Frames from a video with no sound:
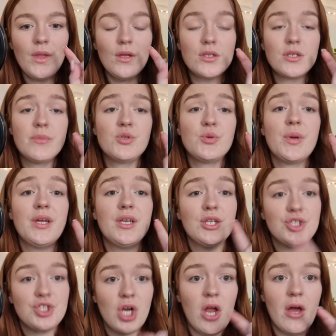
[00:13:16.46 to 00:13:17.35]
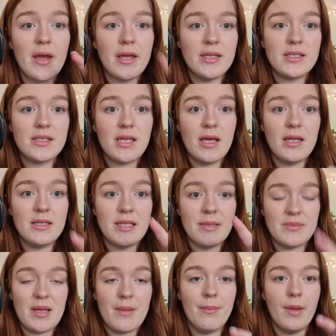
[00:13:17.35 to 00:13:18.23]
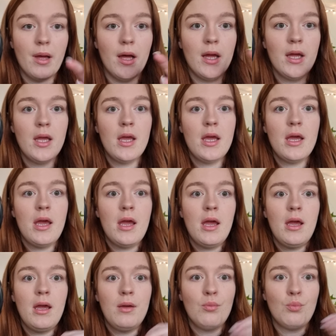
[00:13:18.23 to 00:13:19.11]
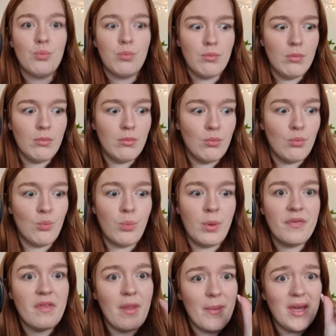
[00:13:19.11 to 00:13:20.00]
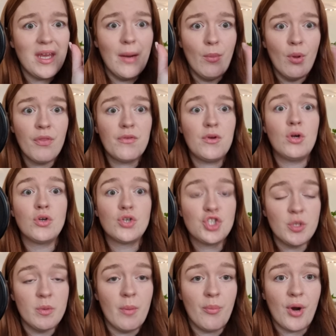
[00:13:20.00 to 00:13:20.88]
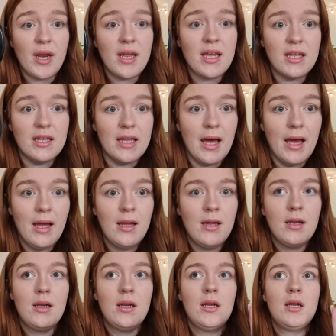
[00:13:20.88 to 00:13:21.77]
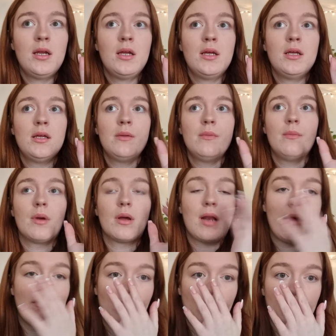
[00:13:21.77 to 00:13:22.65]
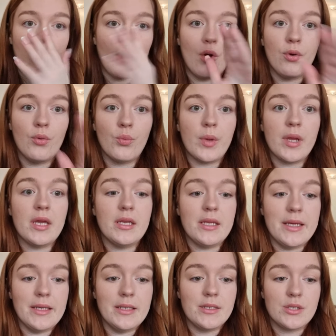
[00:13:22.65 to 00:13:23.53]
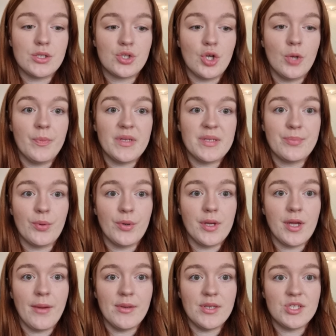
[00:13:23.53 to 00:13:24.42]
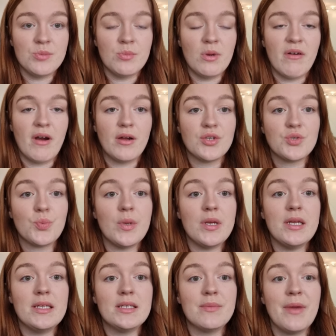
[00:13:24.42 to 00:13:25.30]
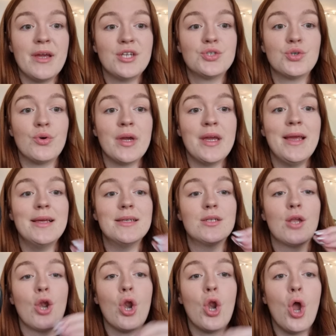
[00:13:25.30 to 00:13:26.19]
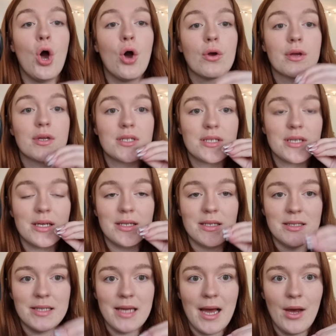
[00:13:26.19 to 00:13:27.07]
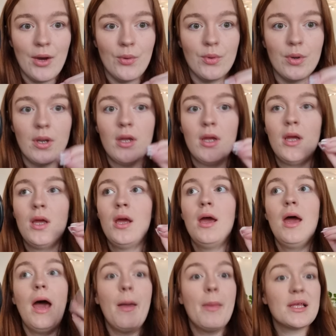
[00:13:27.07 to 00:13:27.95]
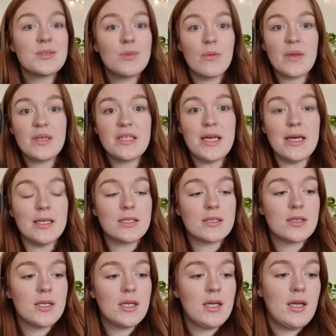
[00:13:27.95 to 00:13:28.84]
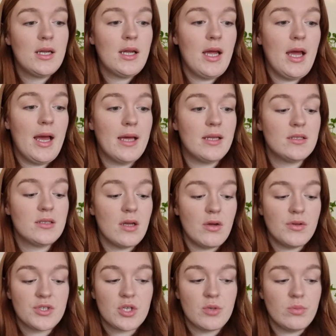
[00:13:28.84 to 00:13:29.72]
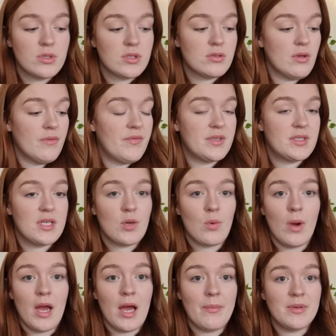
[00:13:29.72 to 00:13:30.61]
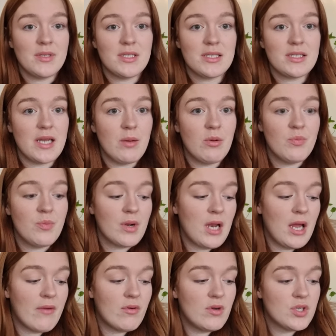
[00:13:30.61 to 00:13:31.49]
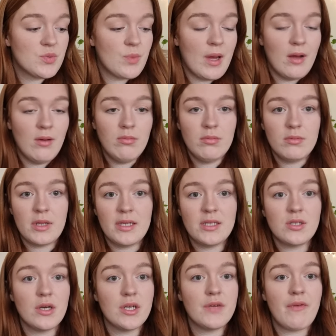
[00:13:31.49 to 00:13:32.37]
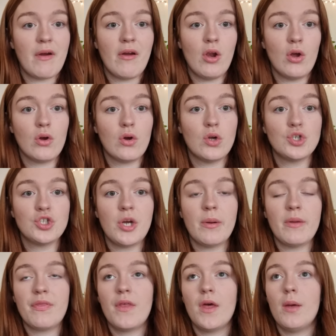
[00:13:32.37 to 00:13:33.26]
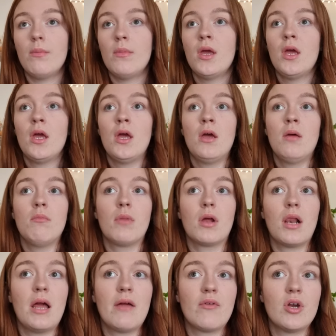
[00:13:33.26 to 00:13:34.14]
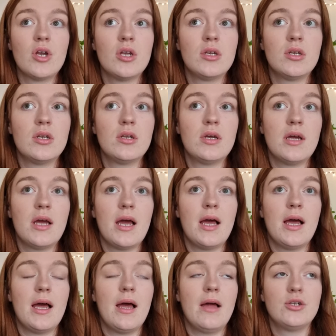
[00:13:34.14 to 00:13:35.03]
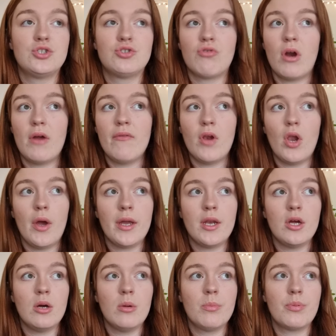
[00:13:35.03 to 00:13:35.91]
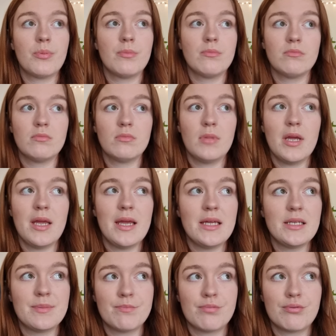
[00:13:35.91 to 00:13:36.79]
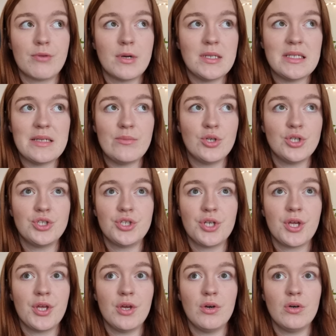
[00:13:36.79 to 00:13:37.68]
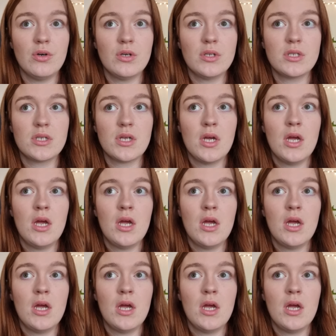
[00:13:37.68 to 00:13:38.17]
so between July and September, with there being a month-long summer break in there, McLaren have gone, we need to stop this boy going somewhere else, we need to make sure he is locked down. And that's what they did. And Oscar was obviously quite happy to stay with McLaren as well. He signed a very long contract with them. McLaren driver lineup is pretty much secured